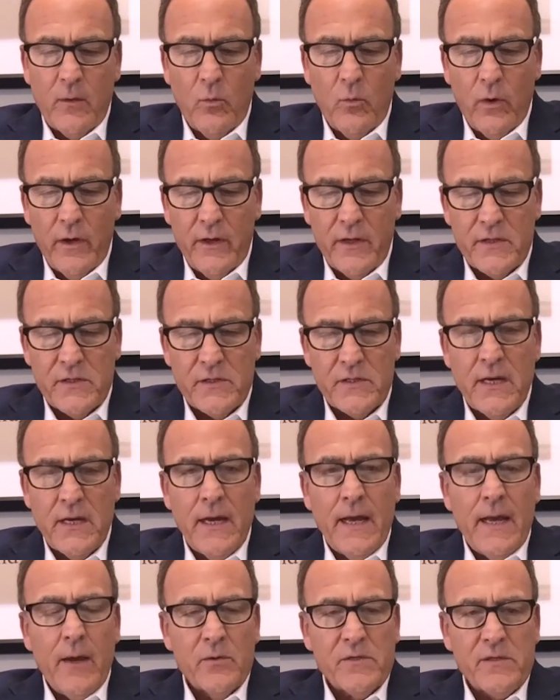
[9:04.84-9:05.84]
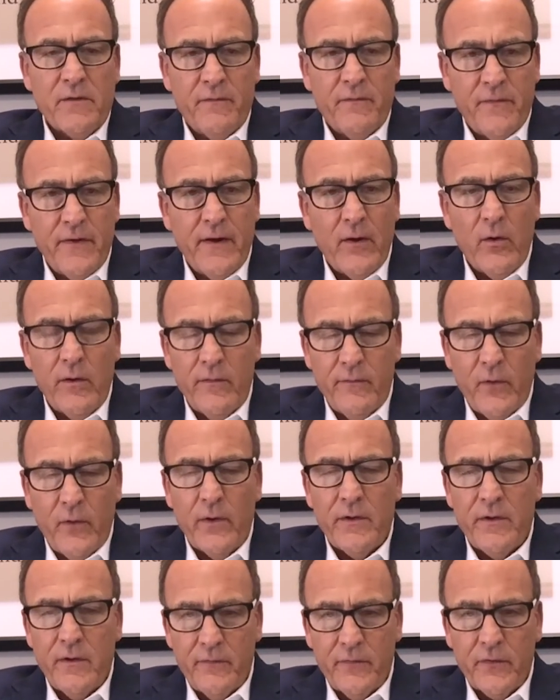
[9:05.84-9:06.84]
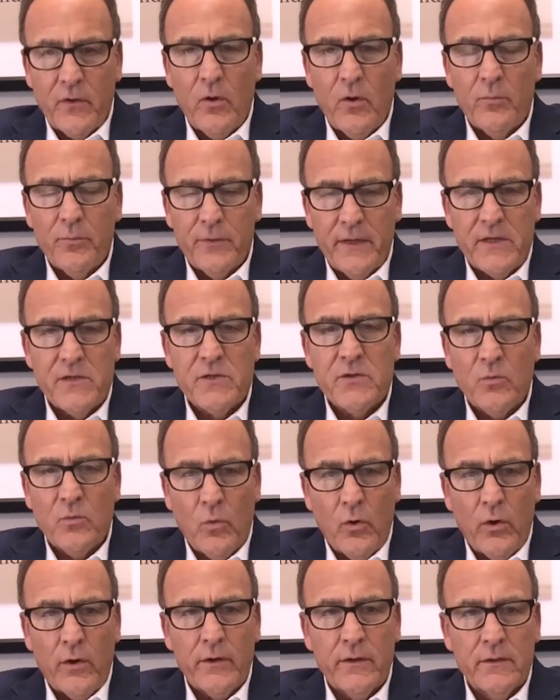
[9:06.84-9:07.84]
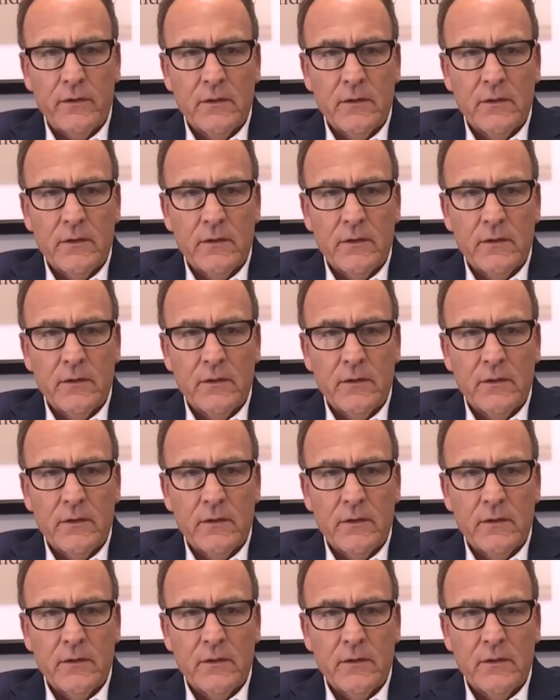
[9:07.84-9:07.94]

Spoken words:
was it was a very, very difficult place to work,